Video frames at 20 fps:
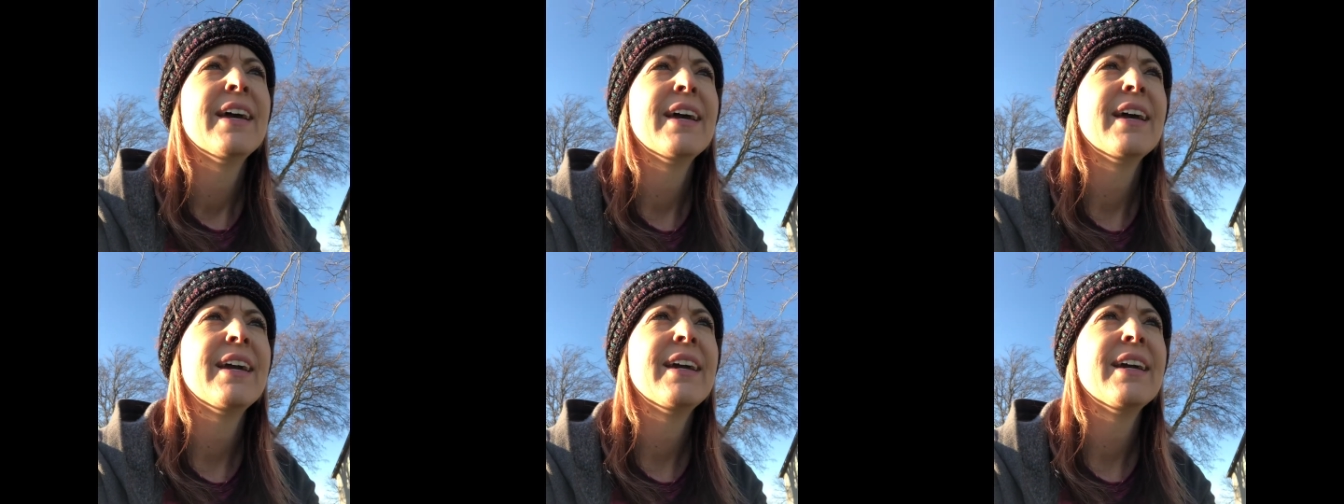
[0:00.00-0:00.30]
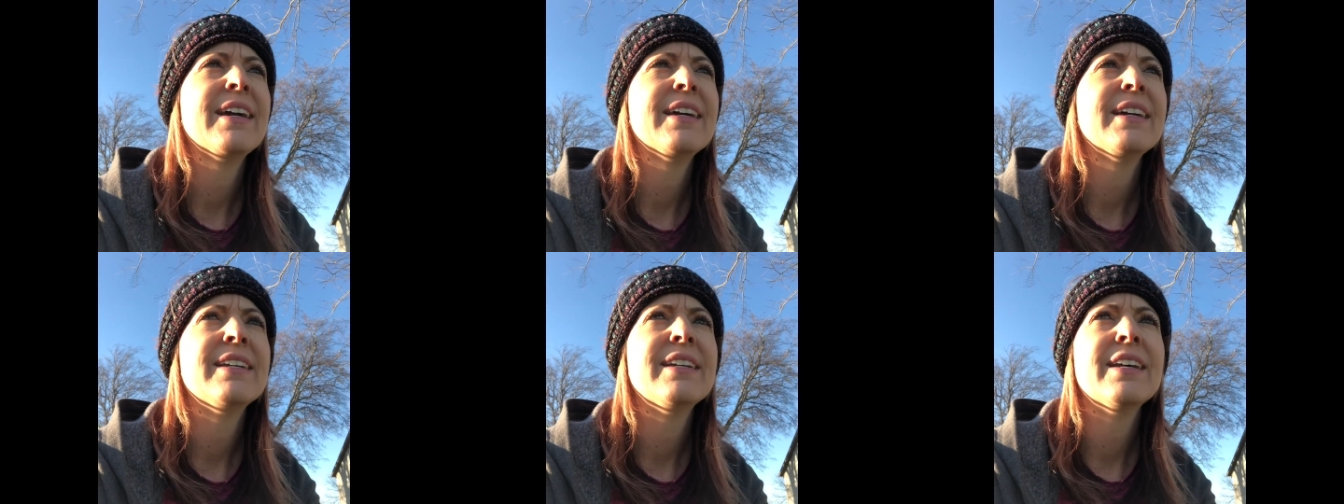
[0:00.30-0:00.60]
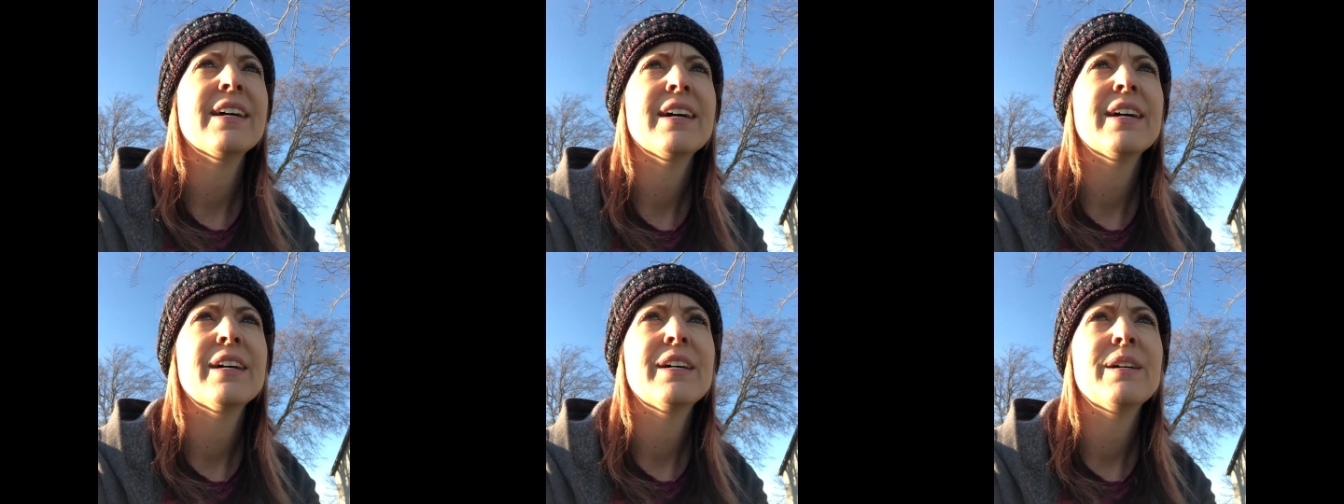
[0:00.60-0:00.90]
and
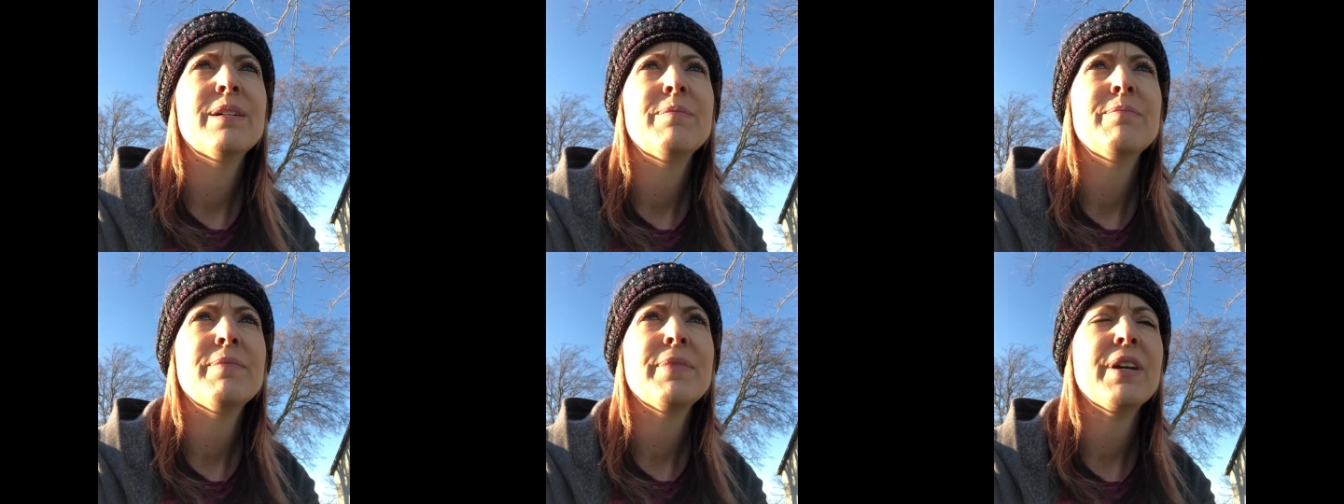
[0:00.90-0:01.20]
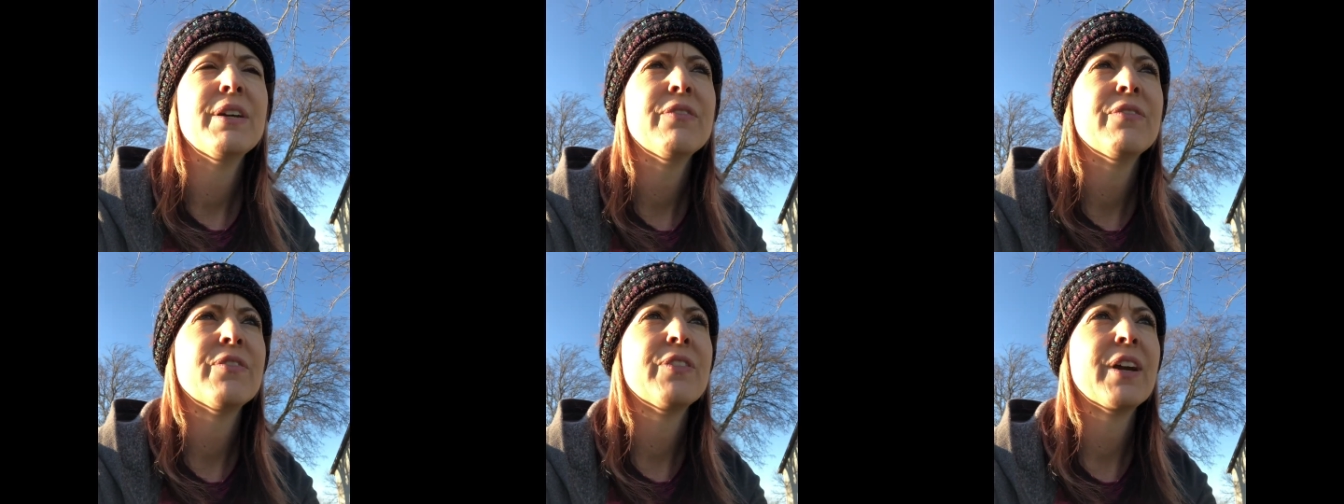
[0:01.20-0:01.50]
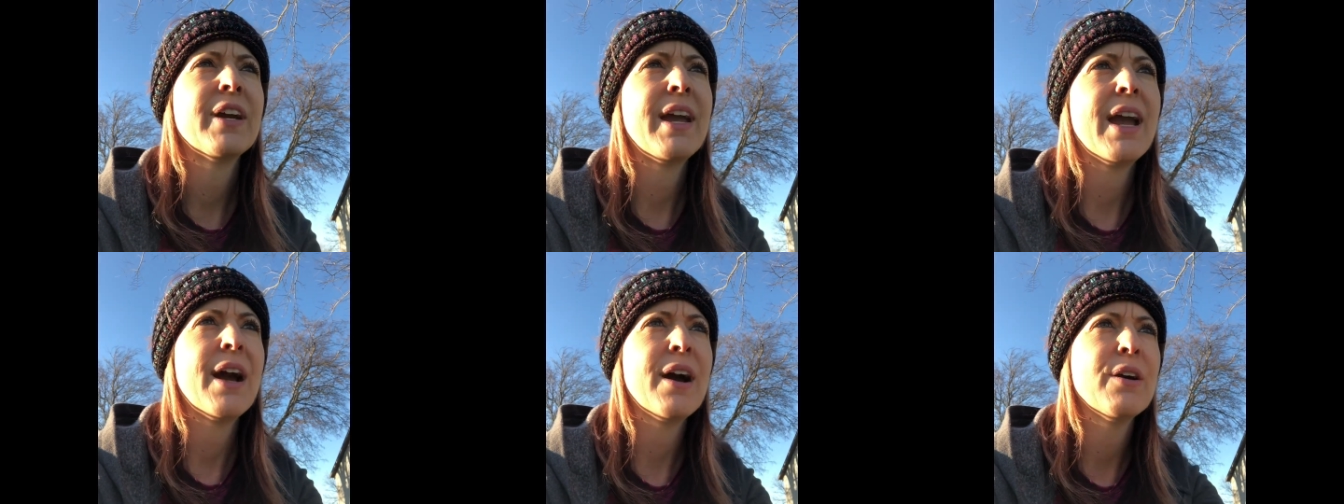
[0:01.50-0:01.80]
um, if the
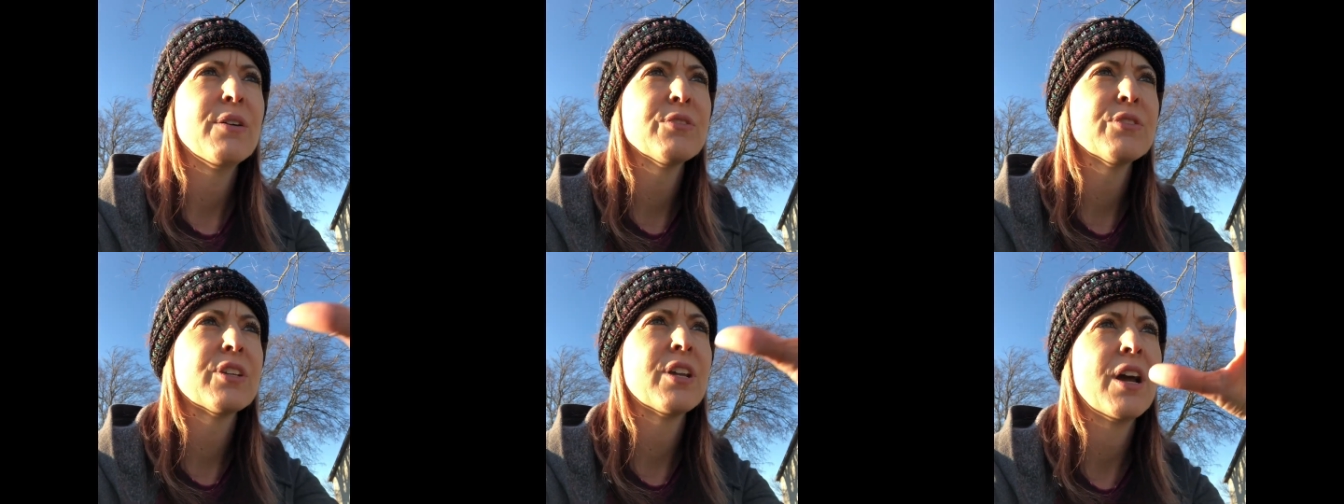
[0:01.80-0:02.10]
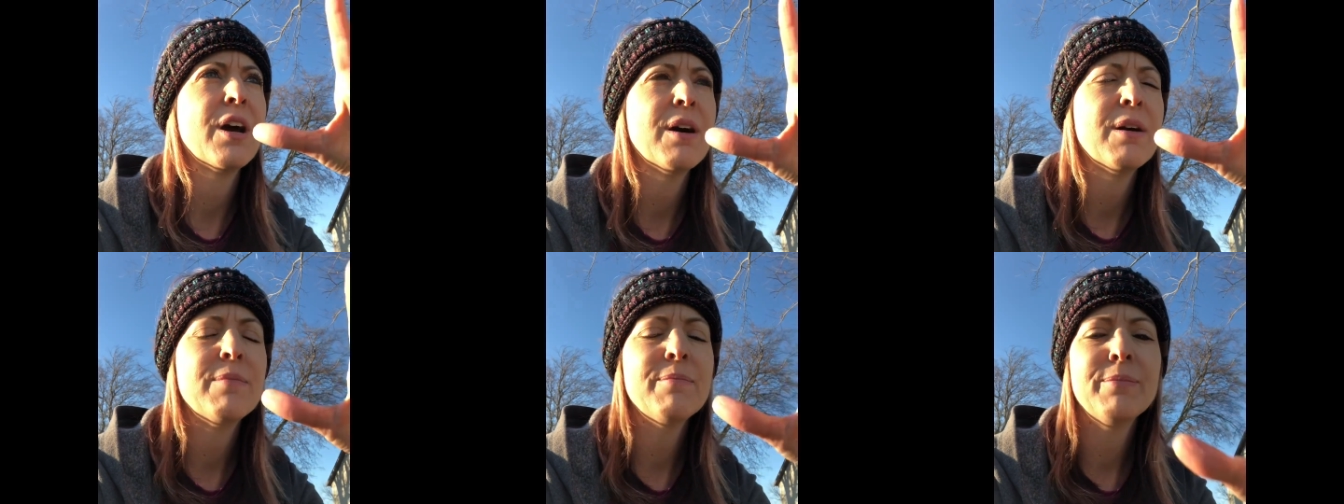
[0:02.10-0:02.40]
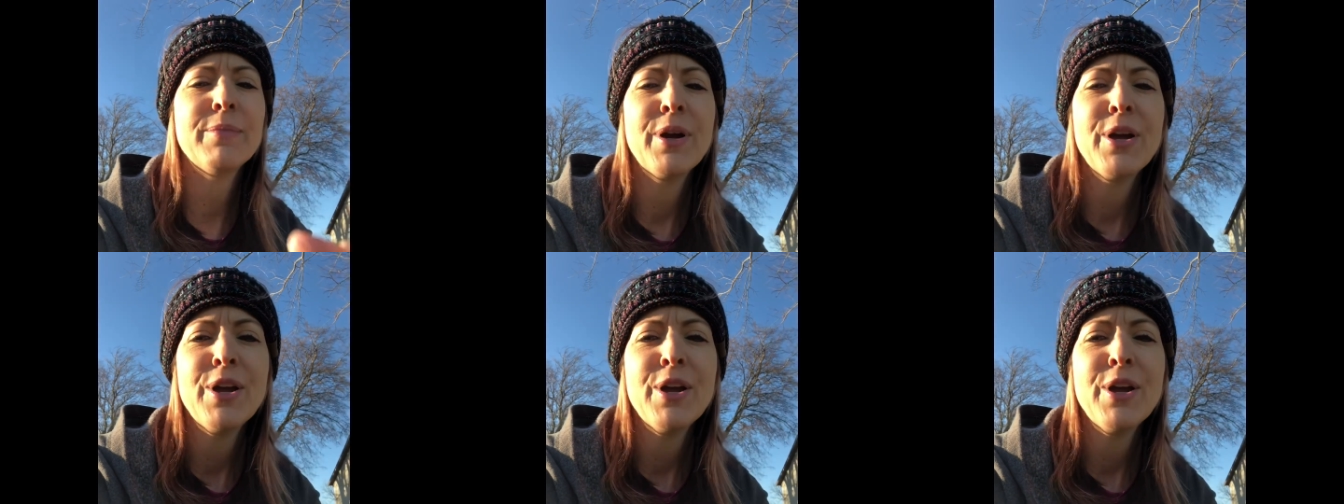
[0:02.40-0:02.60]
cows come